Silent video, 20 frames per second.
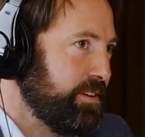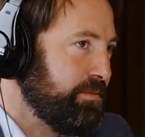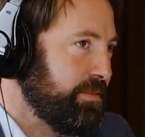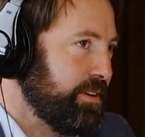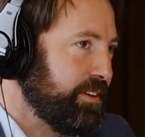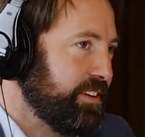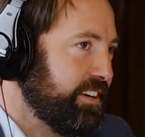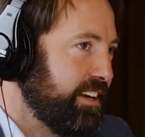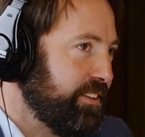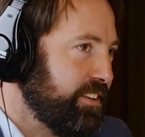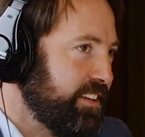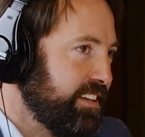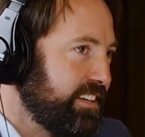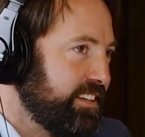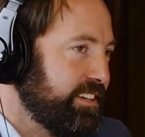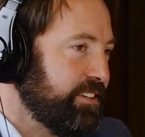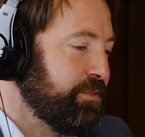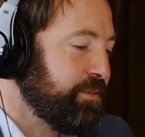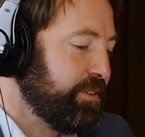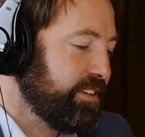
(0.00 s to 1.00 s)
about how the
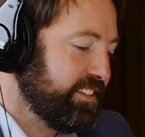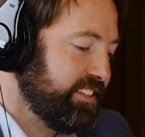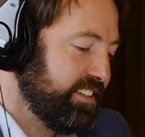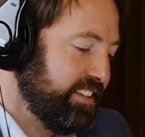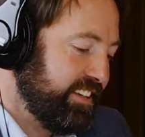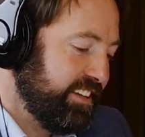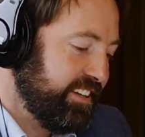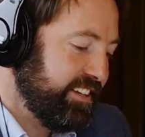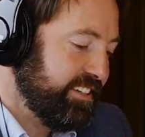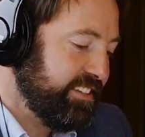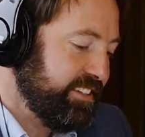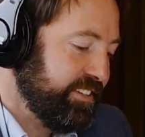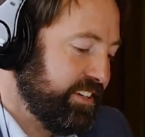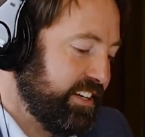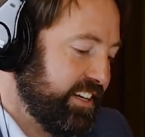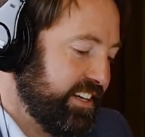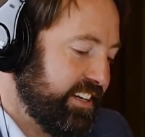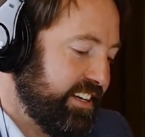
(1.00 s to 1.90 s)
EU works than I do.